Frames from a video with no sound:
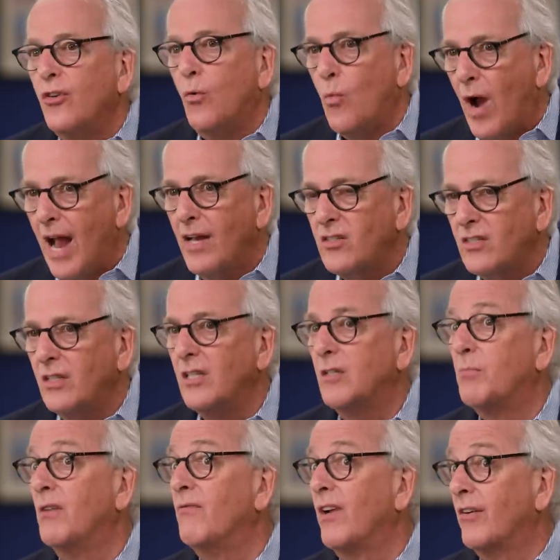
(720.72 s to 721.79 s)
the West, and he's
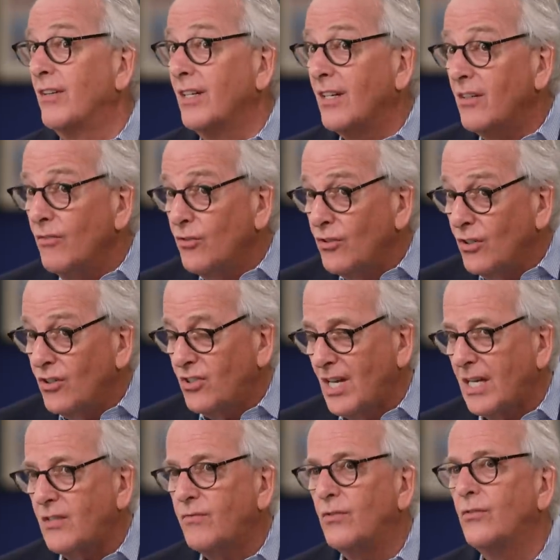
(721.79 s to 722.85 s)
been very
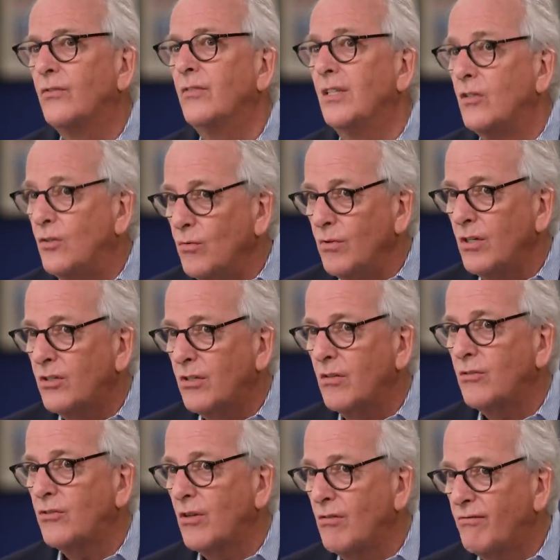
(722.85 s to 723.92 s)
successful in doing
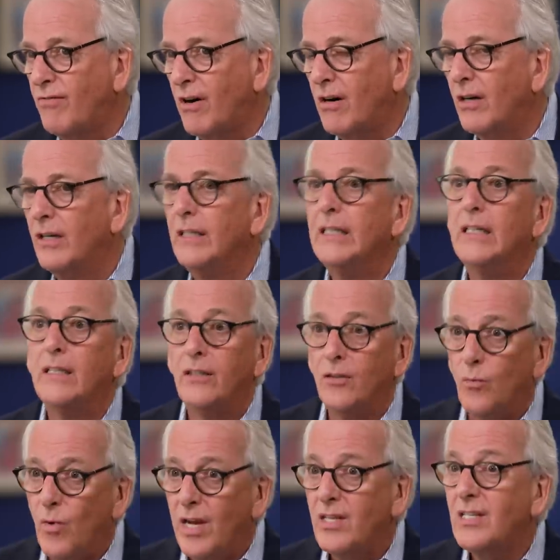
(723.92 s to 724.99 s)
so so far.
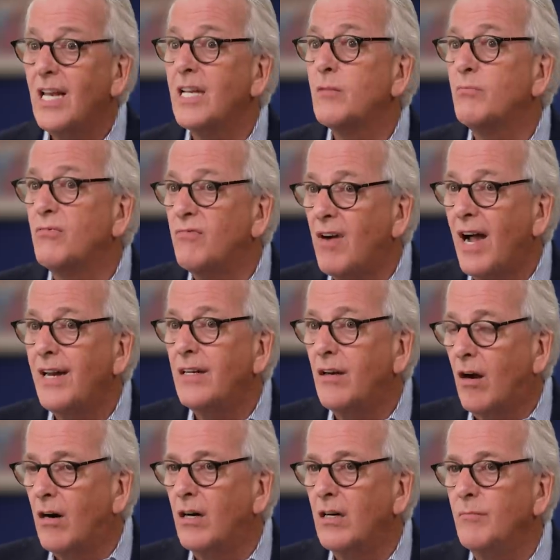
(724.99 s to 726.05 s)
The West has provided
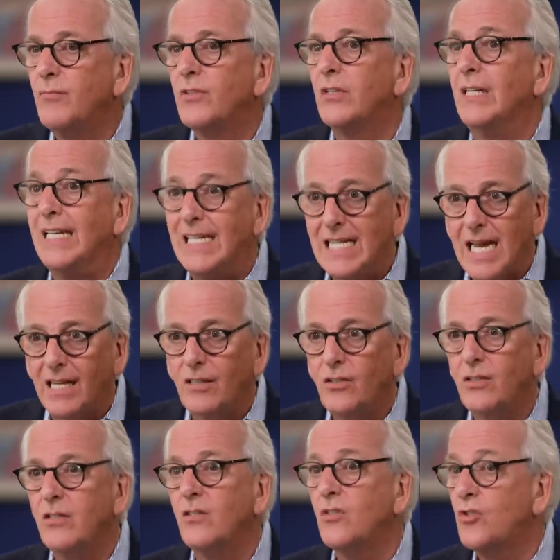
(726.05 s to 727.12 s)
arms,
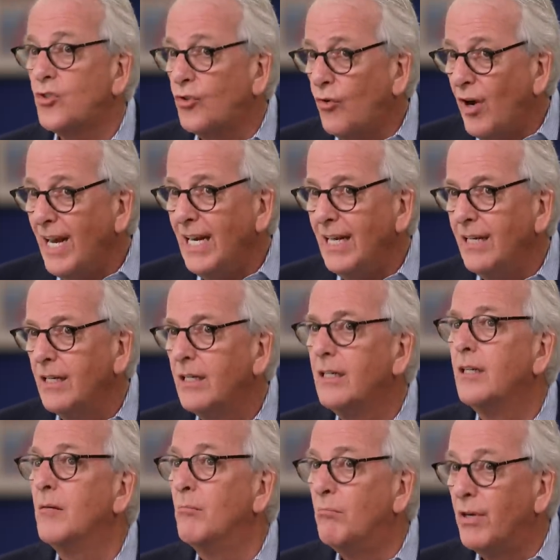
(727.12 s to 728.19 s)
intelligence, training,
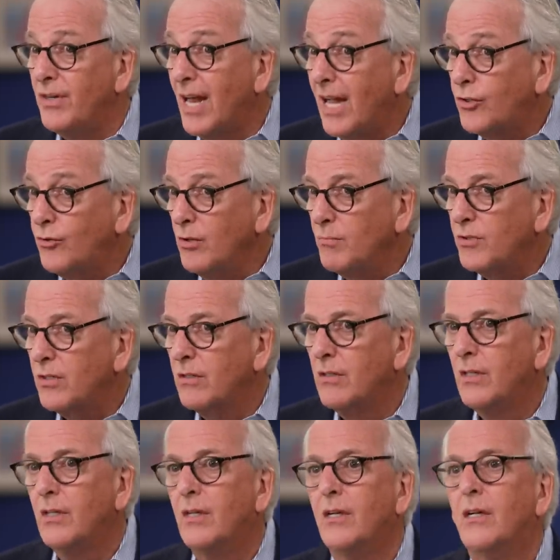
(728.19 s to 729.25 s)
but not troops.
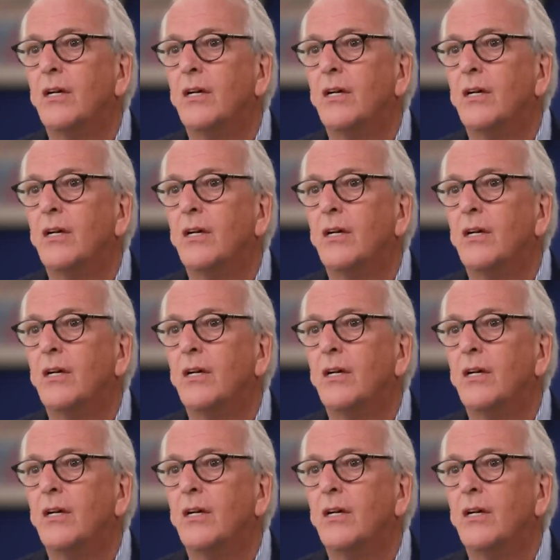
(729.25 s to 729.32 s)
Now,